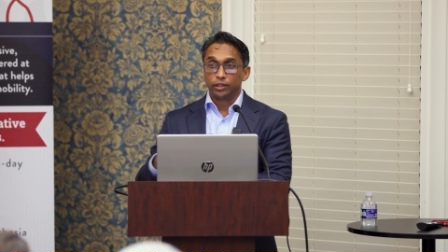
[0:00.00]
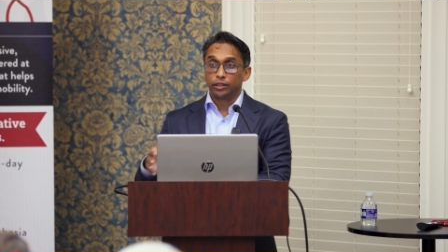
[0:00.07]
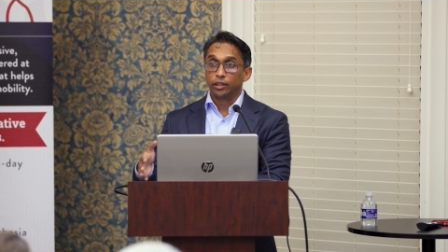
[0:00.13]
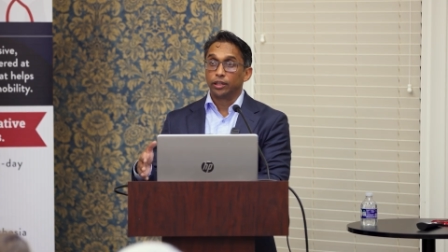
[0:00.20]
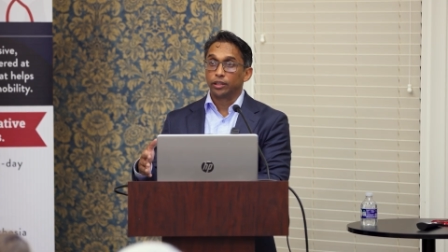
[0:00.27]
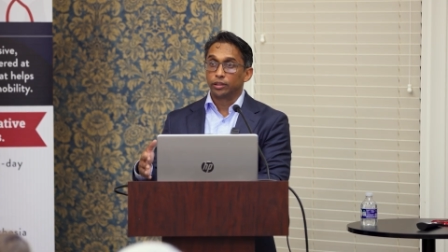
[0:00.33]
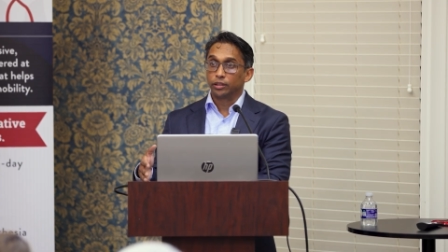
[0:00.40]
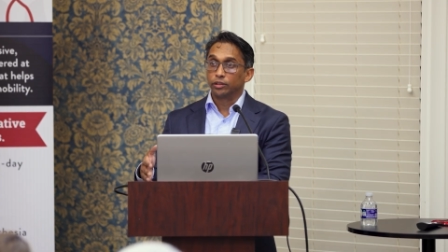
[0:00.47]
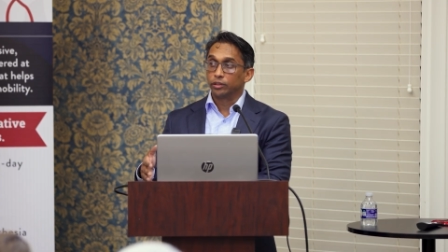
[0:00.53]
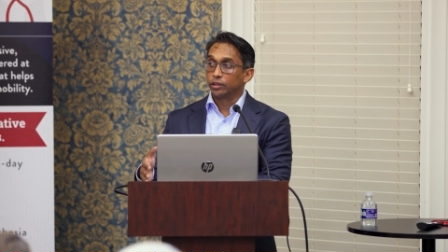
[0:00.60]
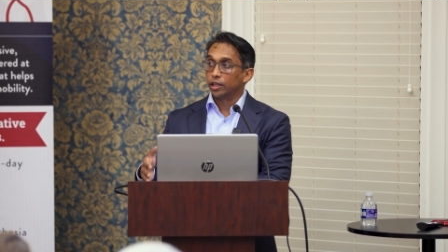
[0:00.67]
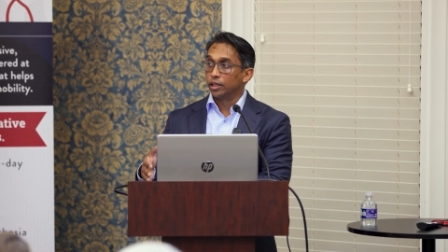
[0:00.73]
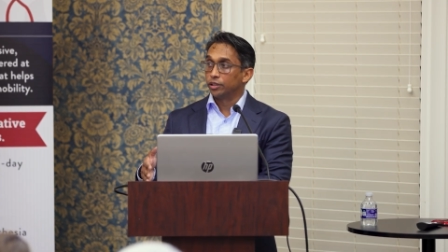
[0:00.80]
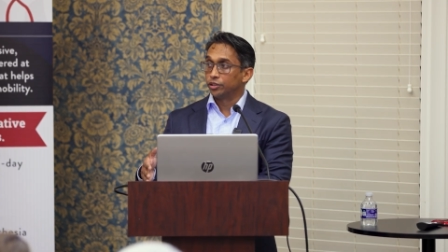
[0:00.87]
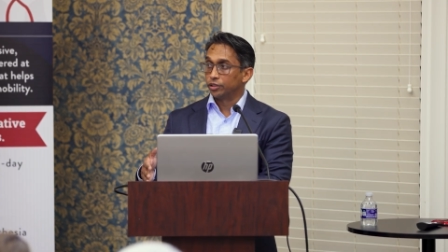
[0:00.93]
than at the
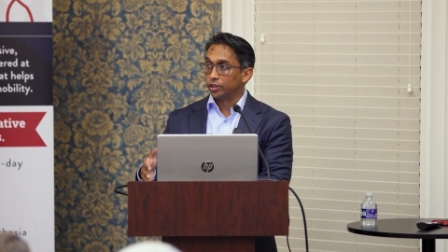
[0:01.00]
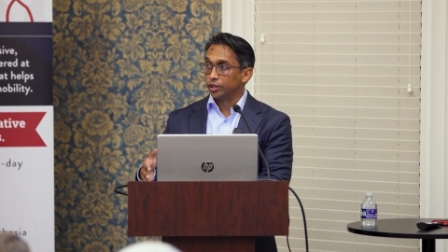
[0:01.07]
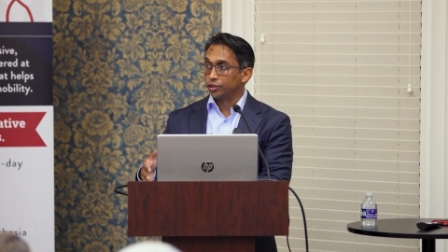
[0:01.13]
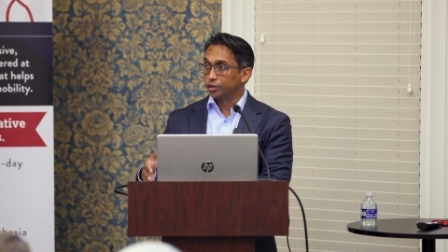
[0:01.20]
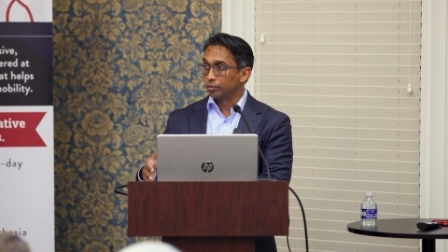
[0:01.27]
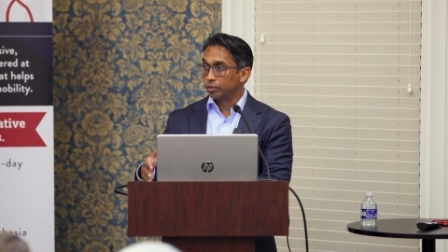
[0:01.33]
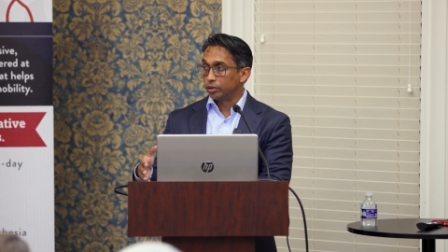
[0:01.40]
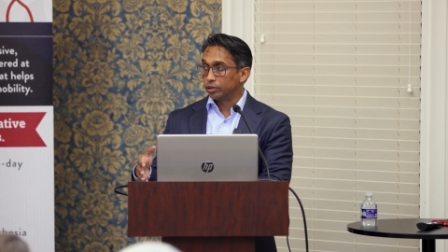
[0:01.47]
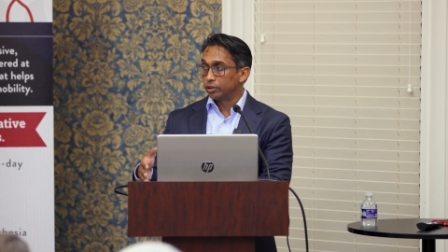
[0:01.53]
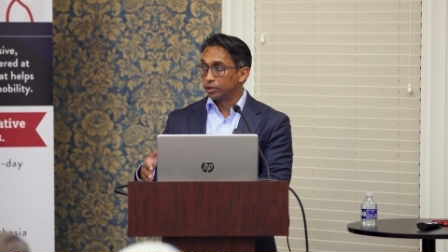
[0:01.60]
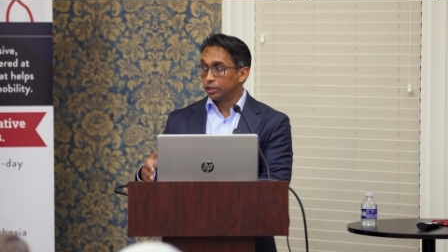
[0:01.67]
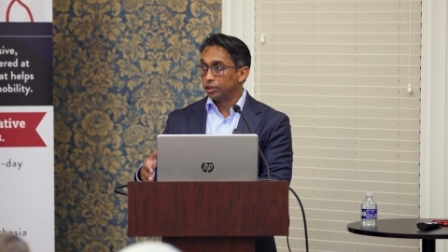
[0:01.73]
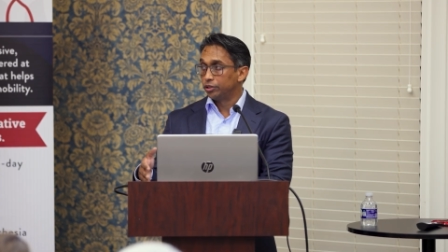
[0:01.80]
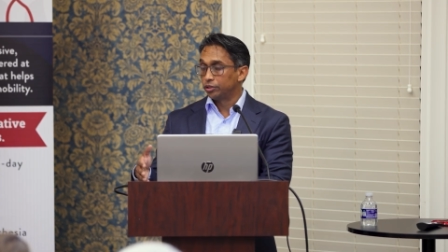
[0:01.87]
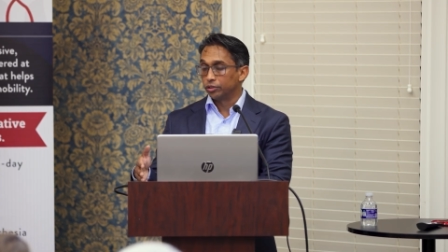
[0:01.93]
end stages where
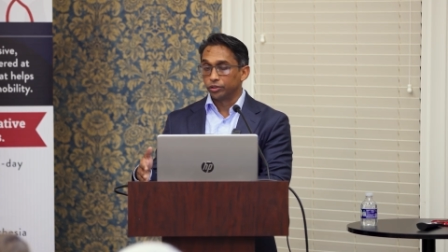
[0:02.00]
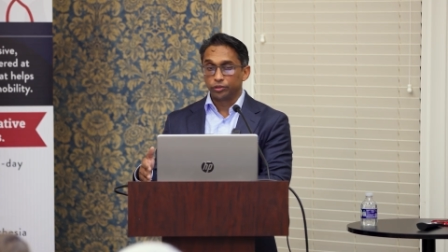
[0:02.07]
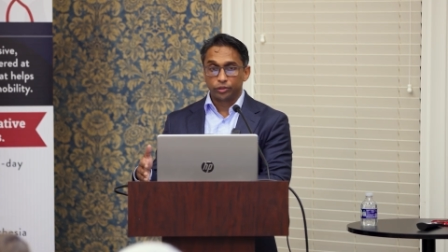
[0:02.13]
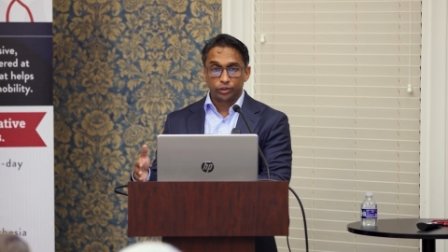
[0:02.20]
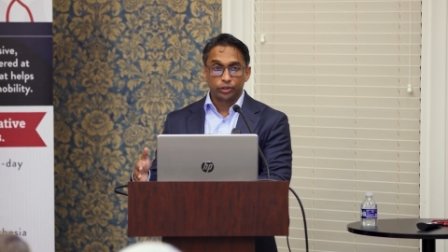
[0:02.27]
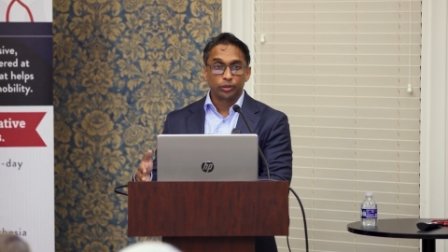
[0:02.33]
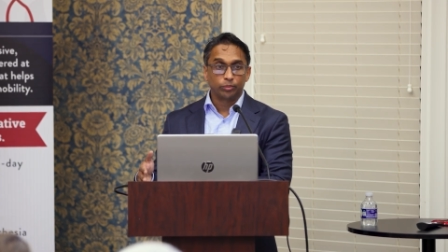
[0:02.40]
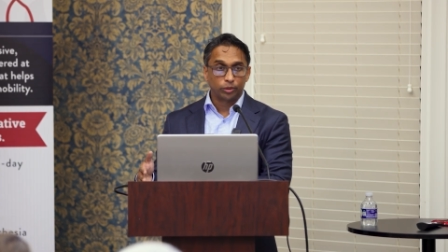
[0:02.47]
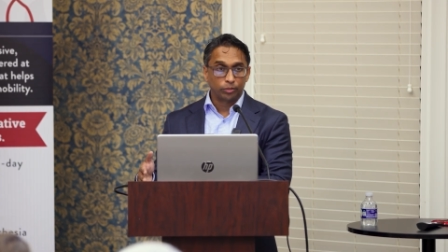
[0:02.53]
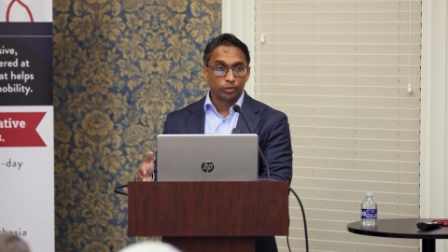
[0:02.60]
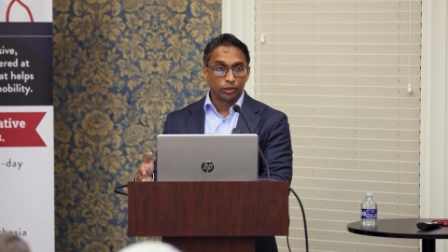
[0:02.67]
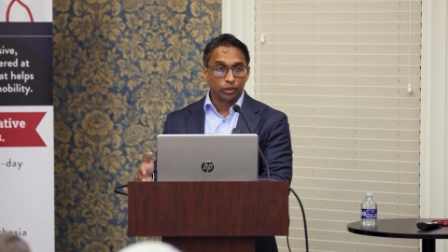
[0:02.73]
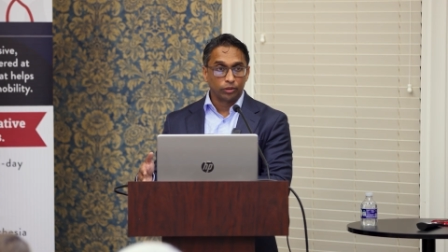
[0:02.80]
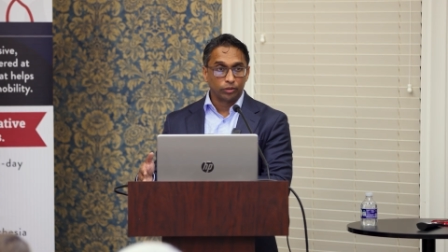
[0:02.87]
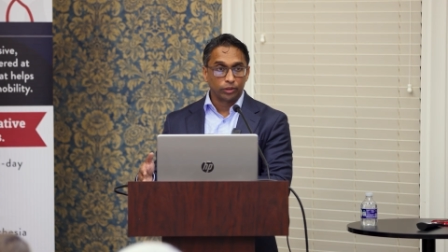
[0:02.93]
knee surgery seems to
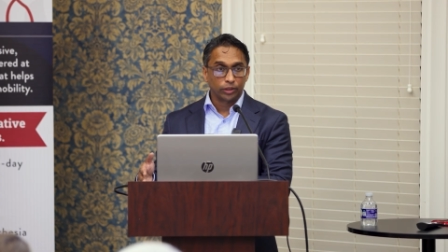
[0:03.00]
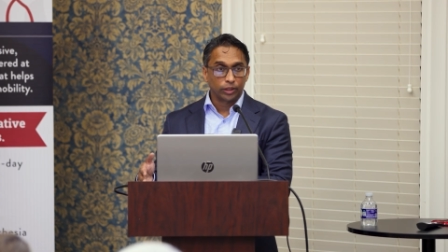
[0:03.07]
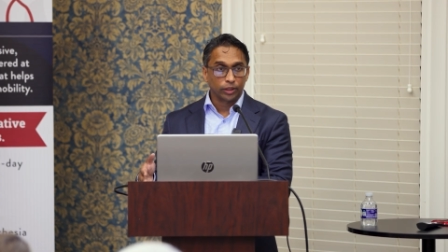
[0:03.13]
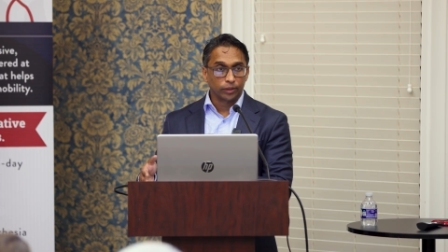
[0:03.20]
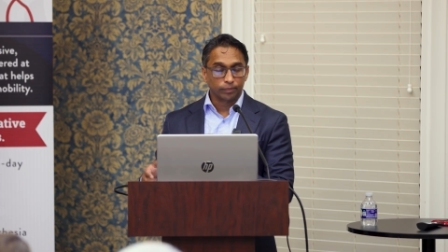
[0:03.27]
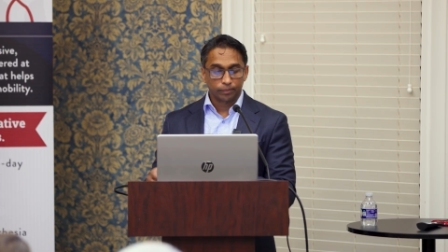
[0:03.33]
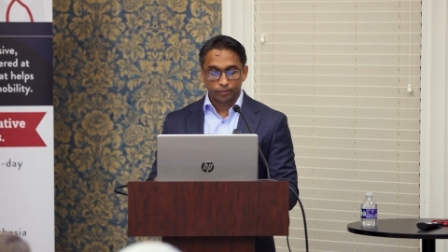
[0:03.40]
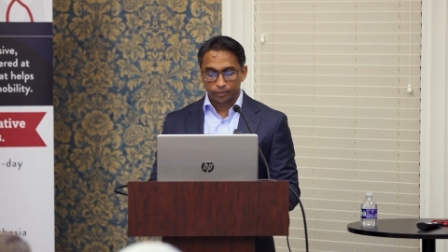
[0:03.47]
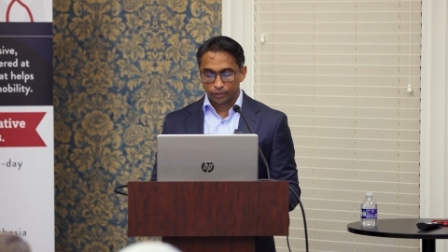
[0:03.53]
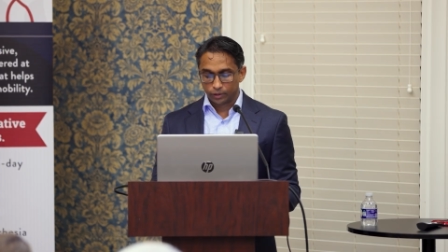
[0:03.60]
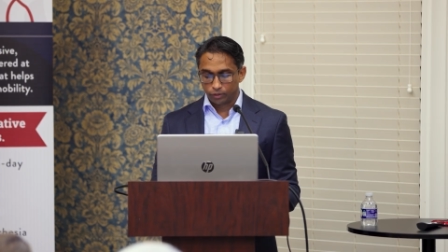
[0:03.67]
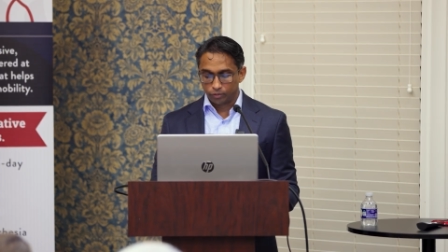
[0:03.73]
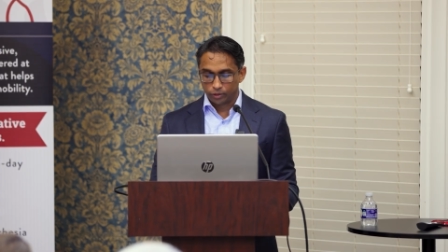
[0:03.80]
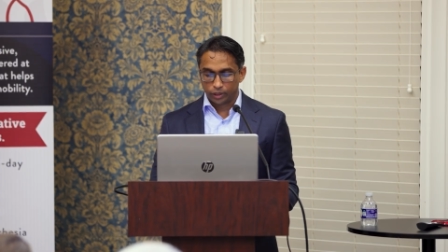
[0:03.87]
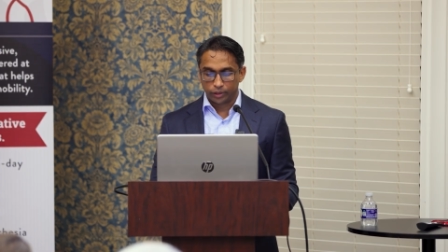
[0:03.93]
be the only thing,
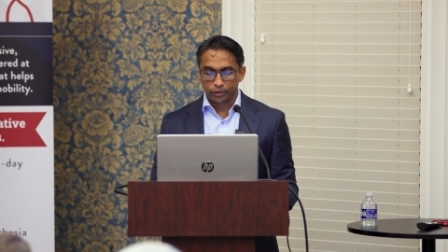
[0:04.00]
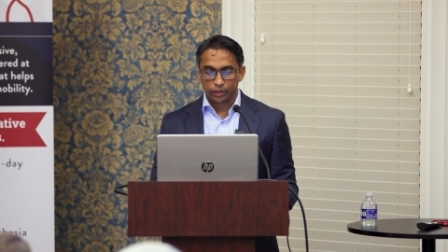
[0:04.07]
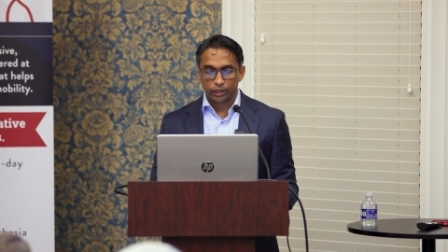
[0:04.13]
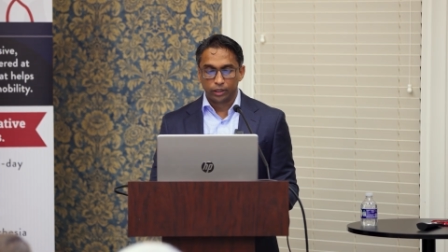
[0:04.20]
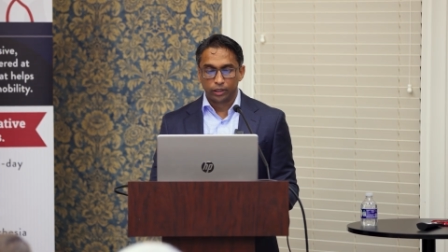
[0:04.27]
okay?